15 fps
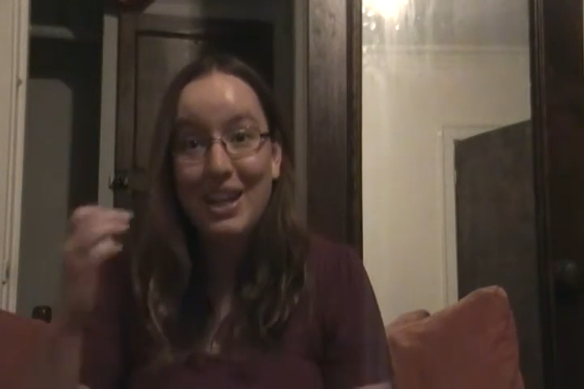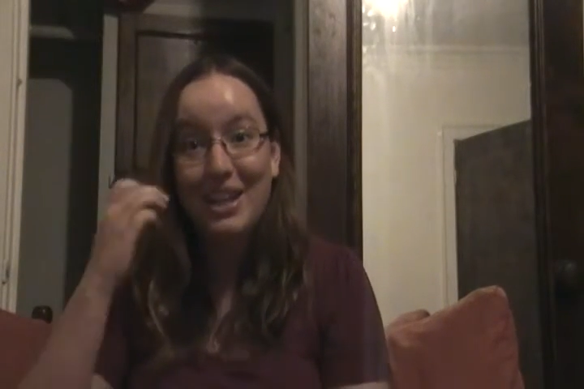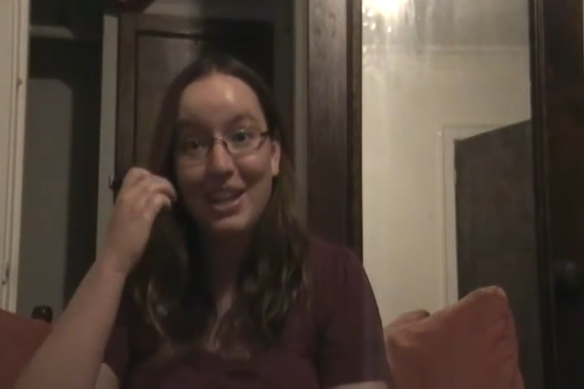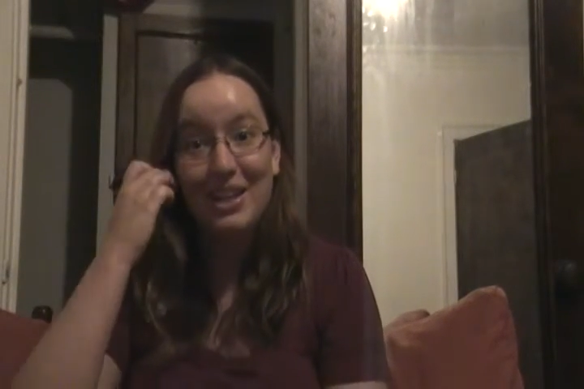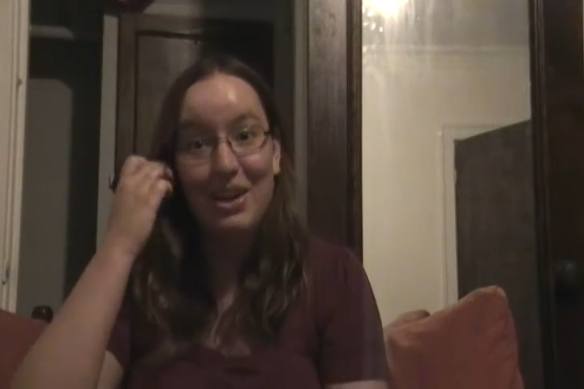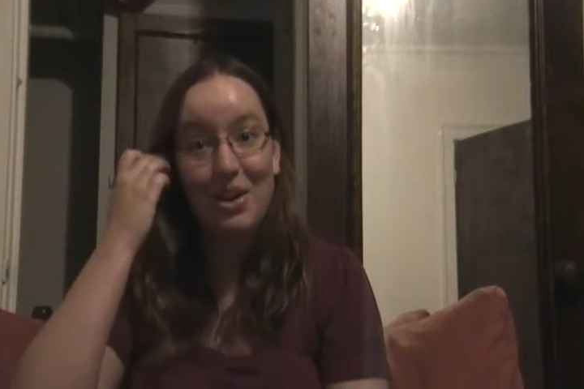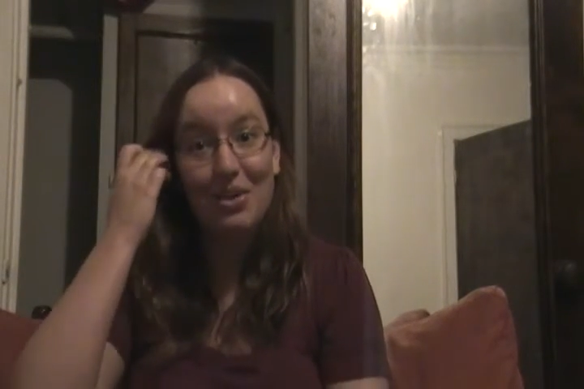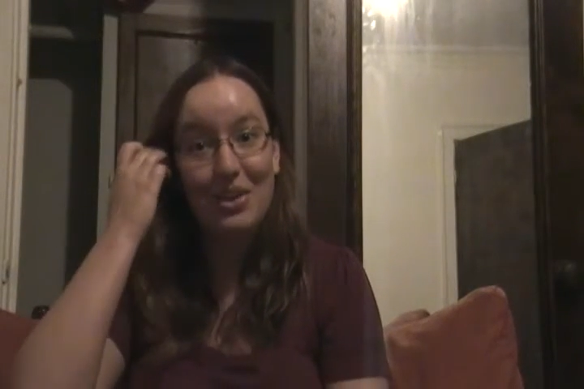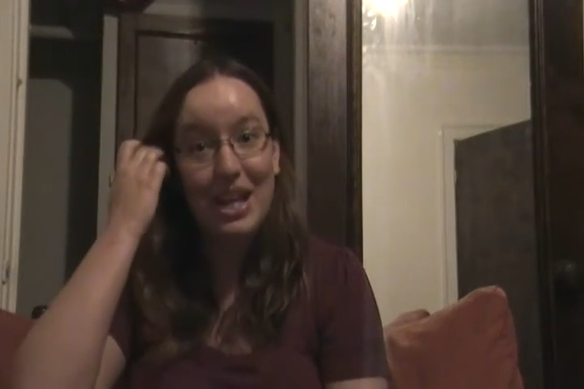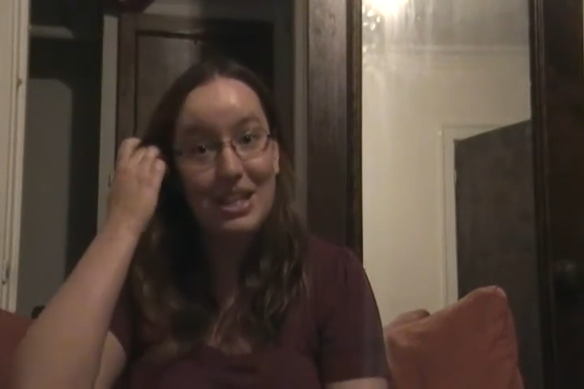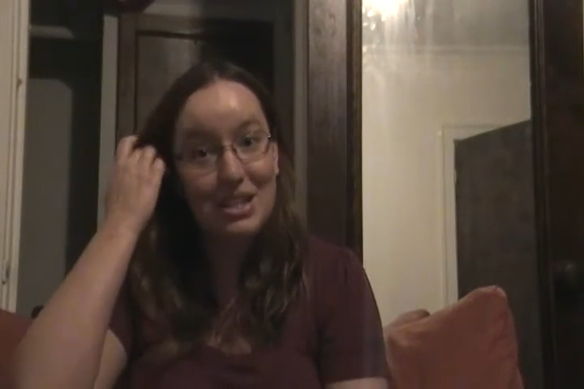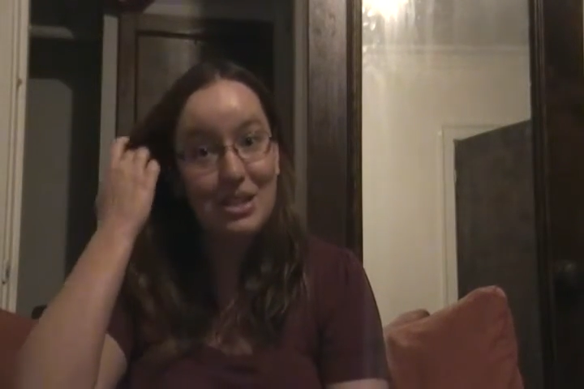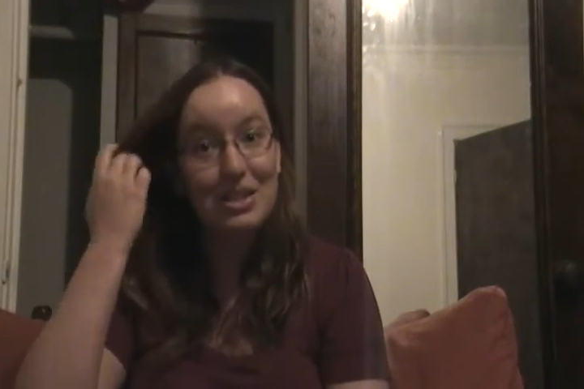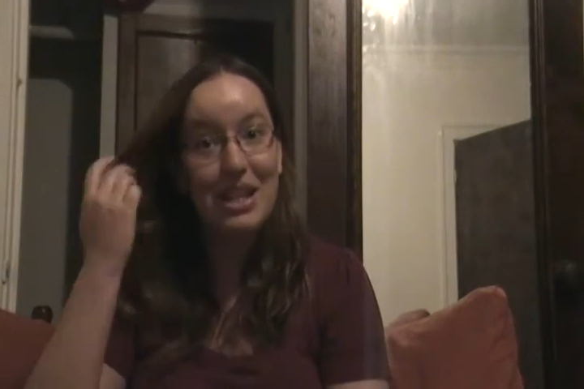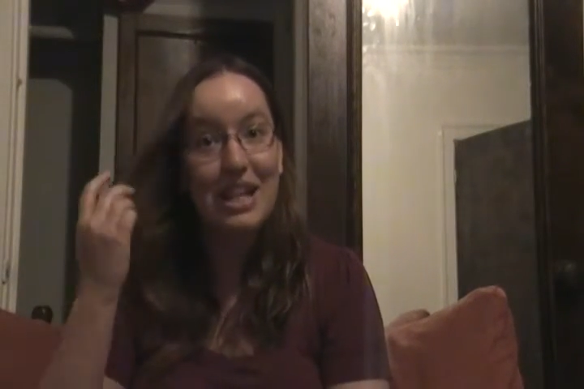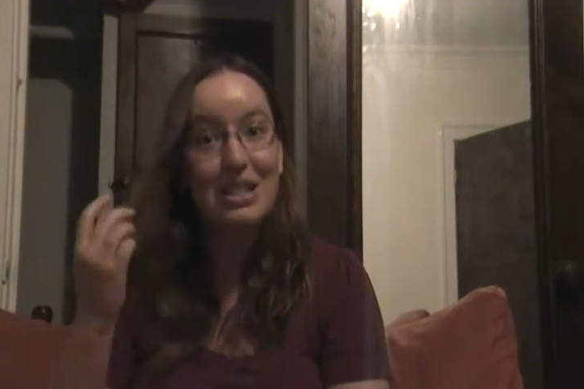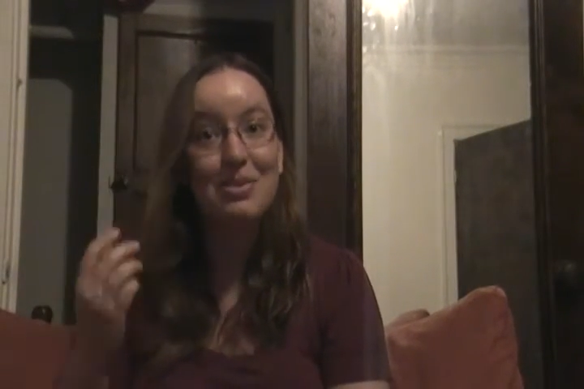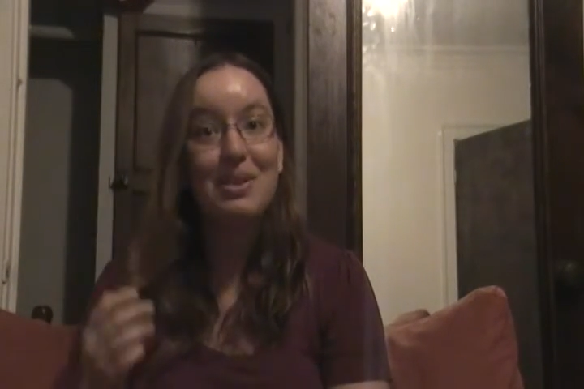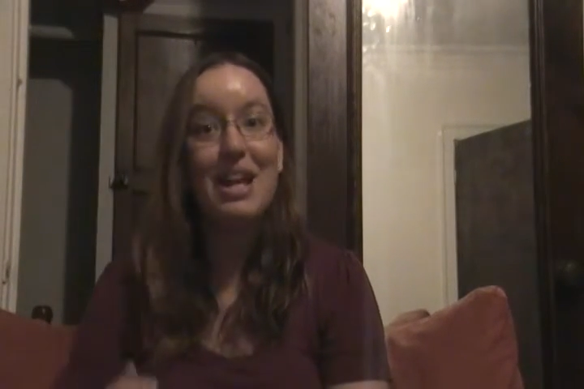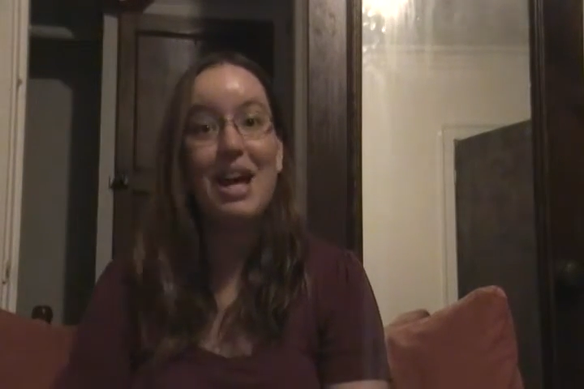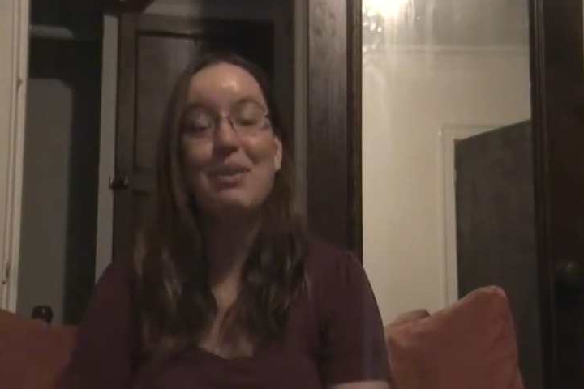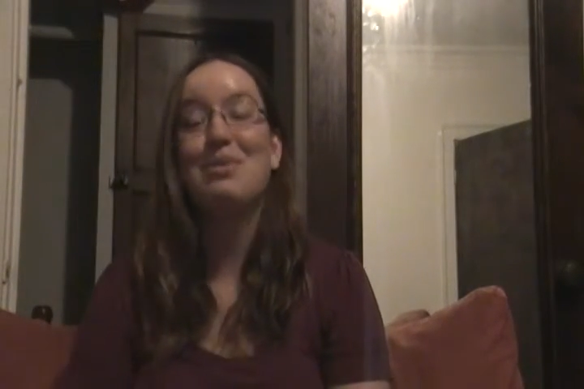That's
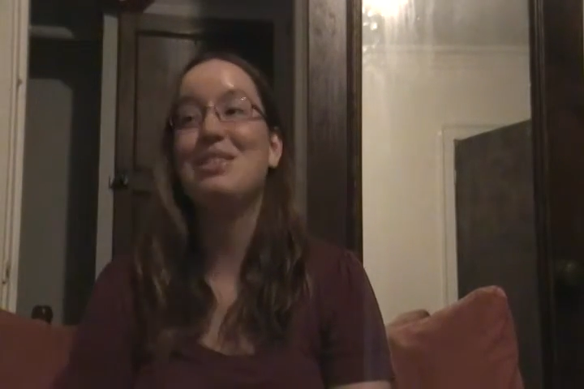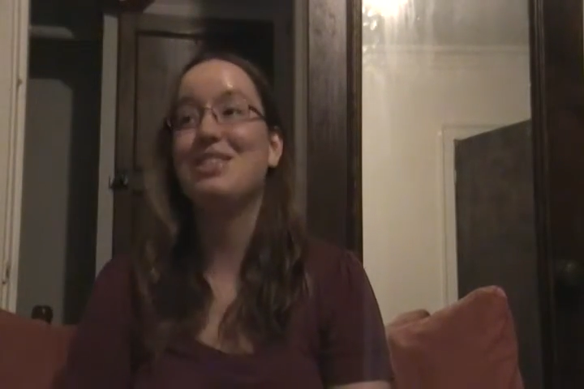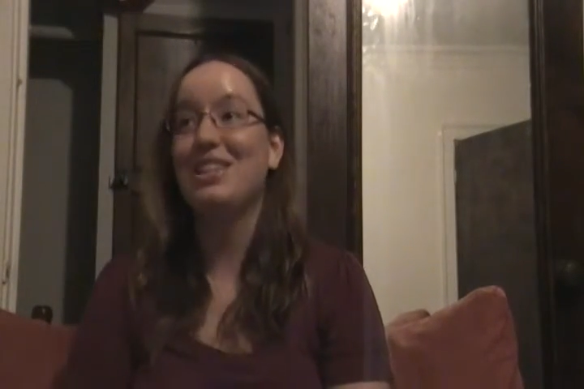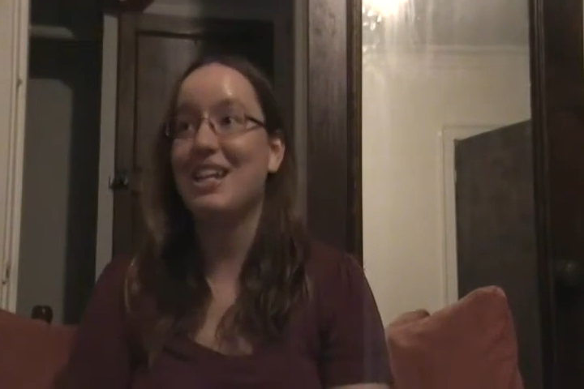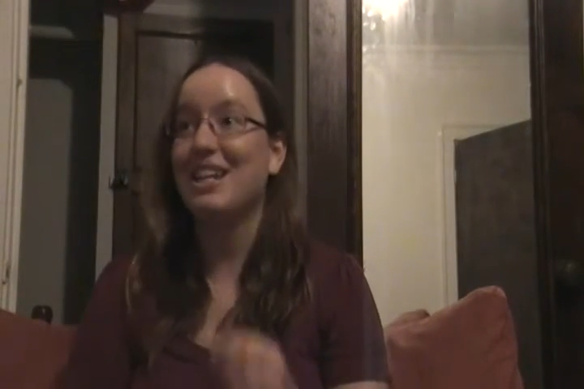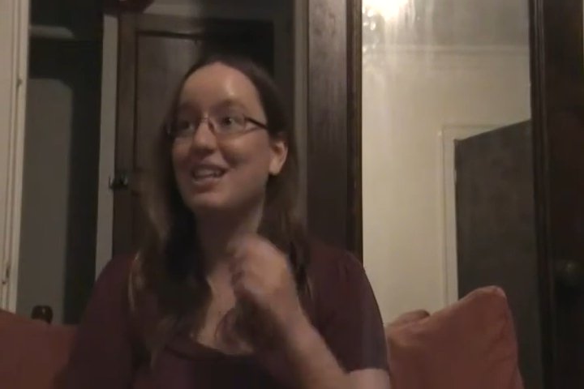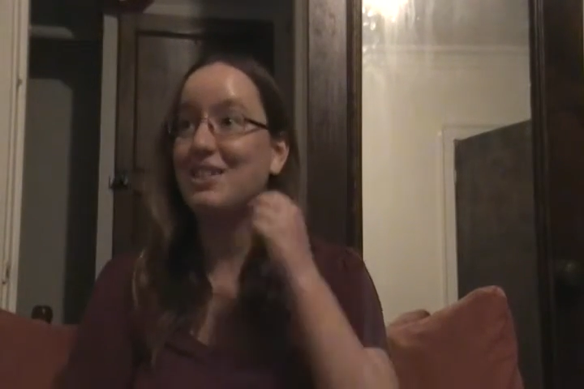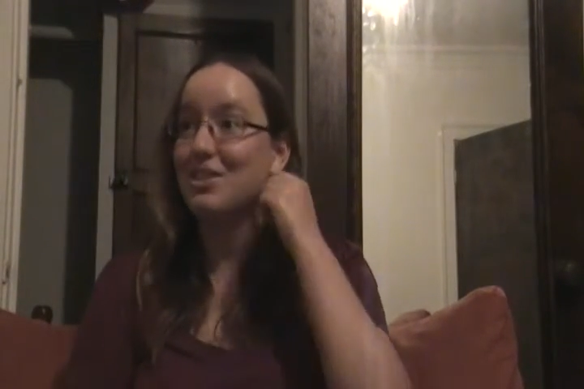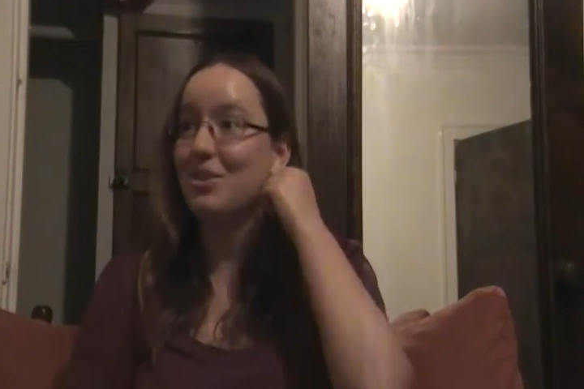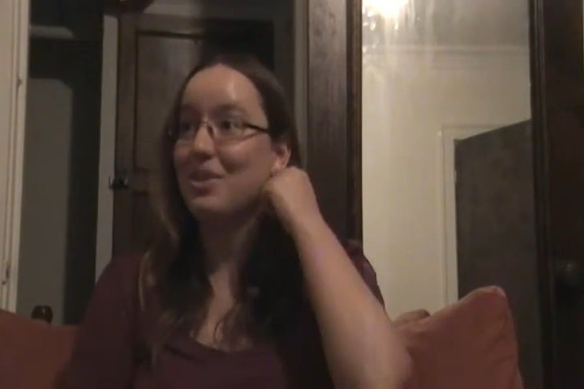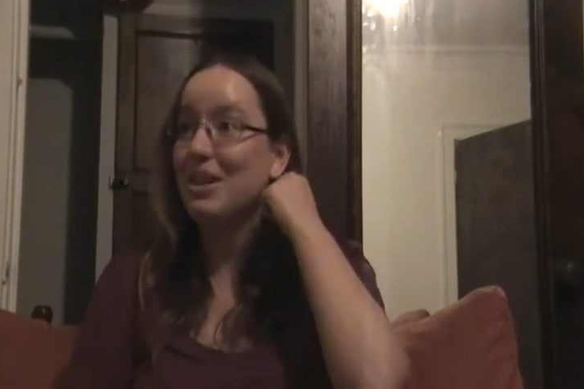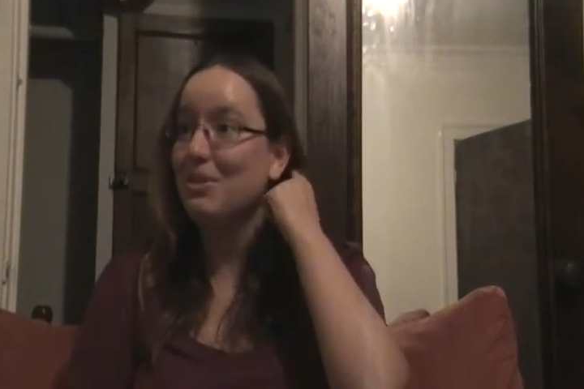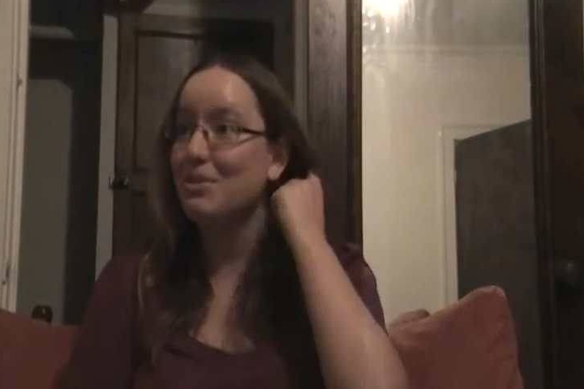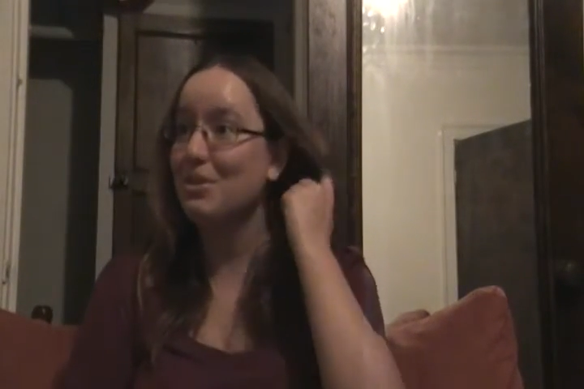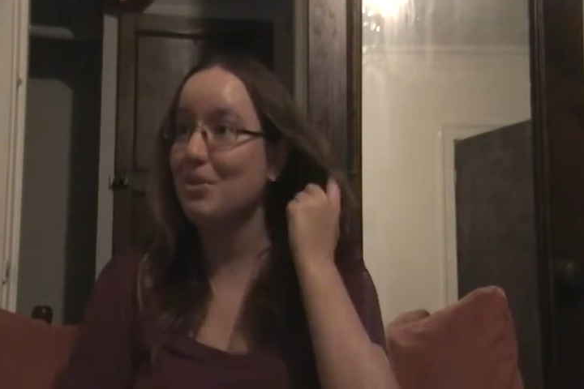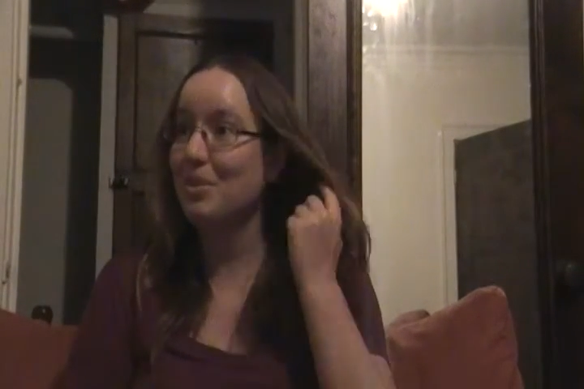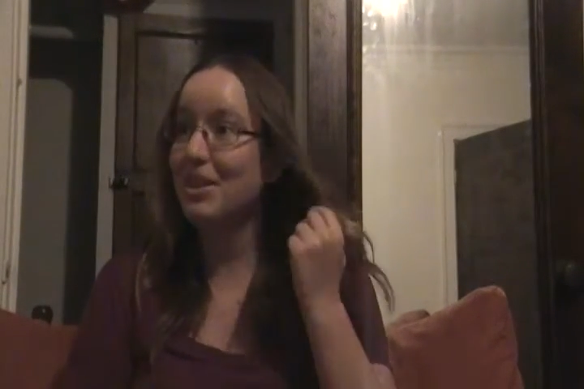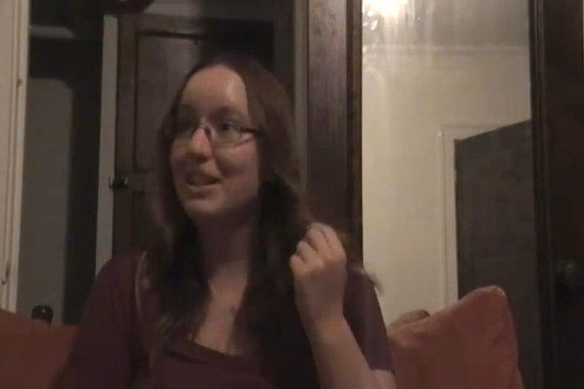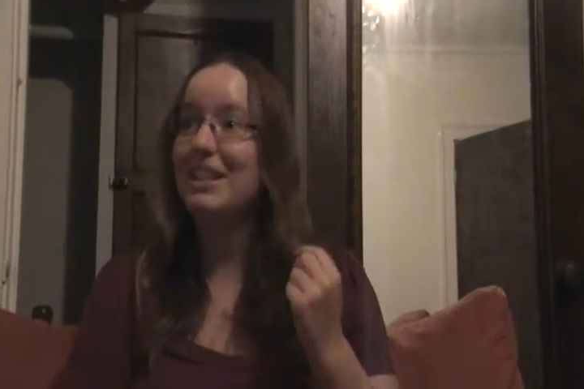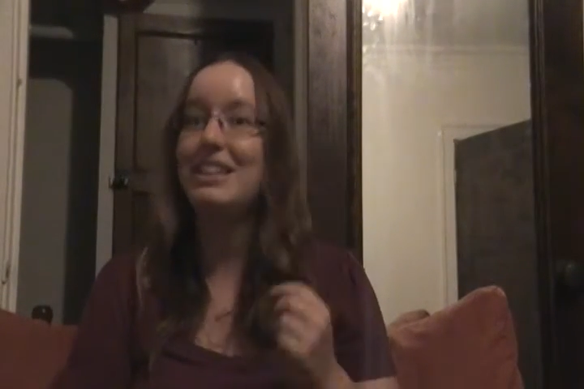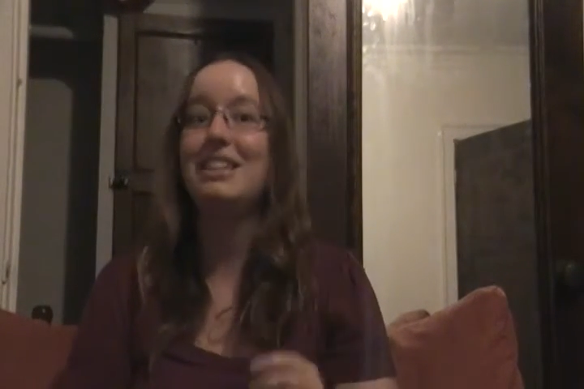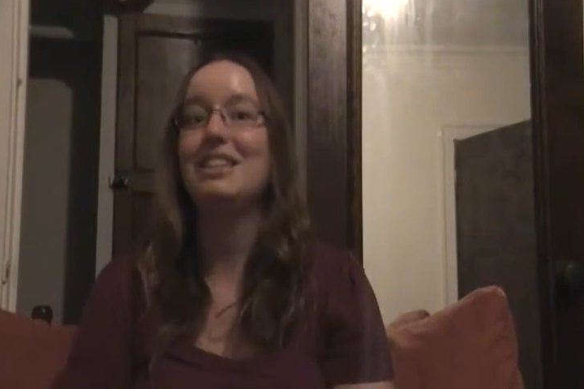what I was thinking. So he wasn't
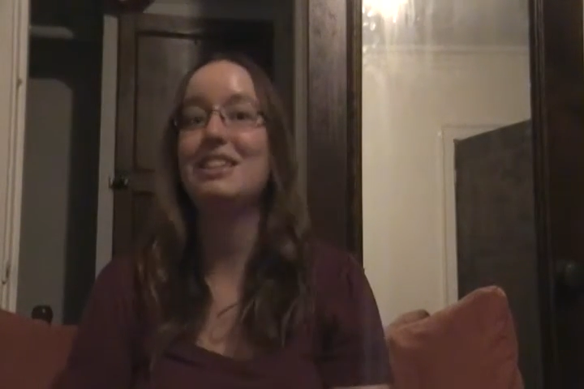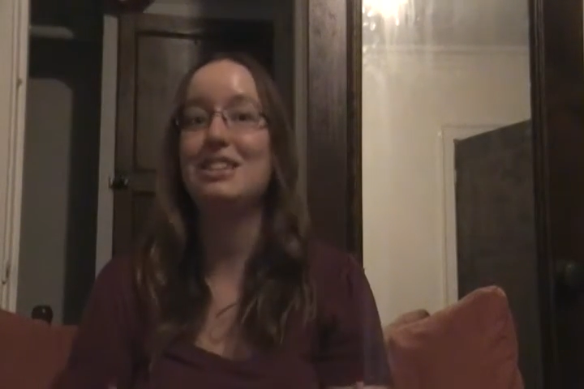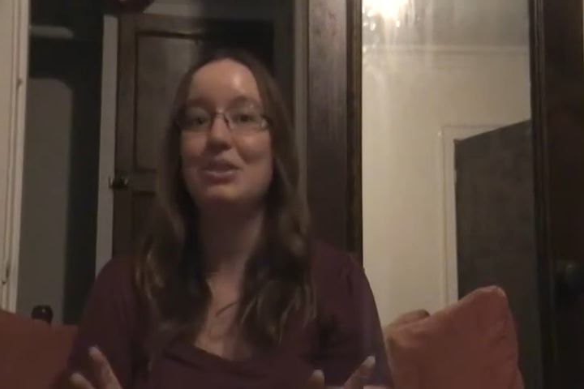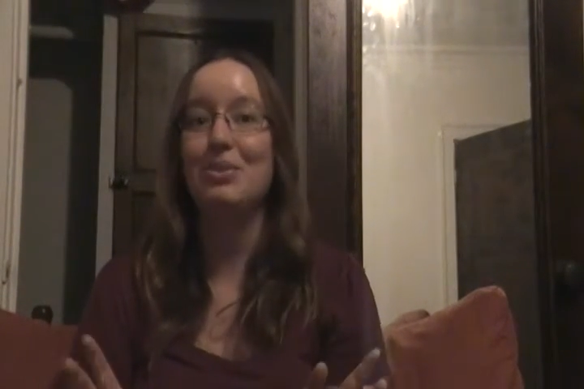really